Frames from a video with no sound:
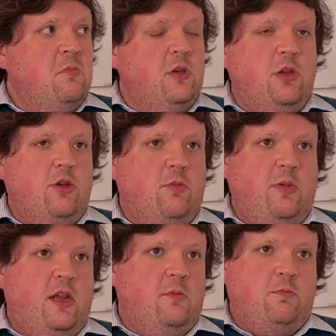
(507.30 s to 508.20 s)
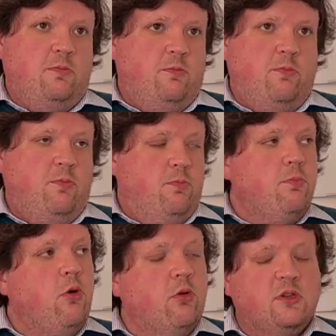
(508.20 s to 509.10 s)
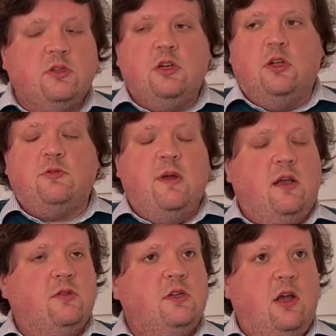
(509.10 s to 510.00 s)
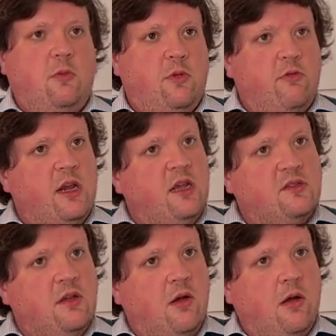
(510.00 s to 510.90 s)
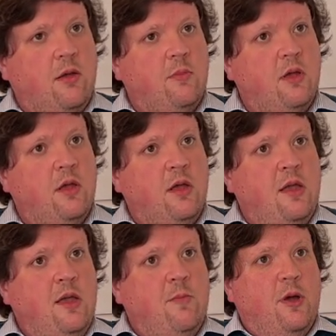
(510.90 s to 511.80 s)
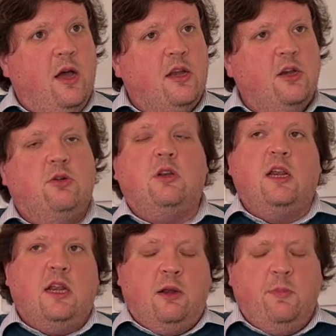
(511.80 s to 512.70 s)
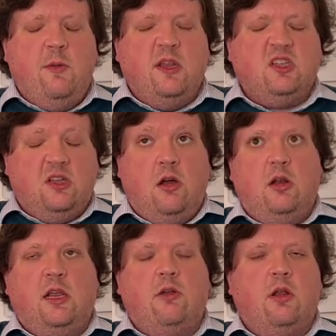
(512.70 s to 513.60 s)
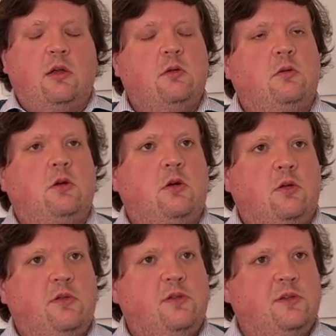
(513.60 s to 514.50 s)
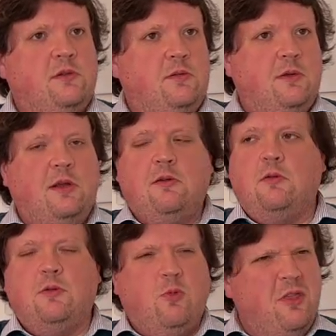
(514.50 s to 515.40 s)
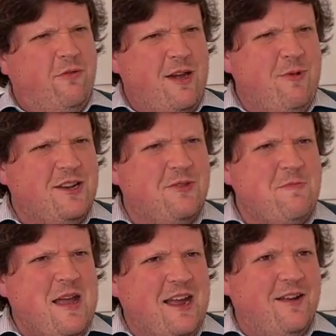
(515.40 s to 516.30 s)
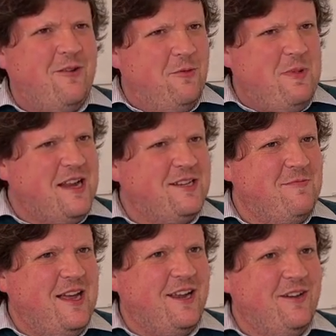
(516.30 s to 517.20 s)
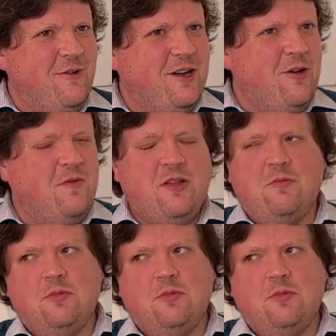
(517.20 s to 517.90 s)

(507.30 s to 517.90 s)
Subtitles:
you could be a poor as a church mouse come 3 years' time. But it can be a bit startling. You're like, oh God, is this one? Won 3 winners on the back, and back to back, you know, in golf. Like,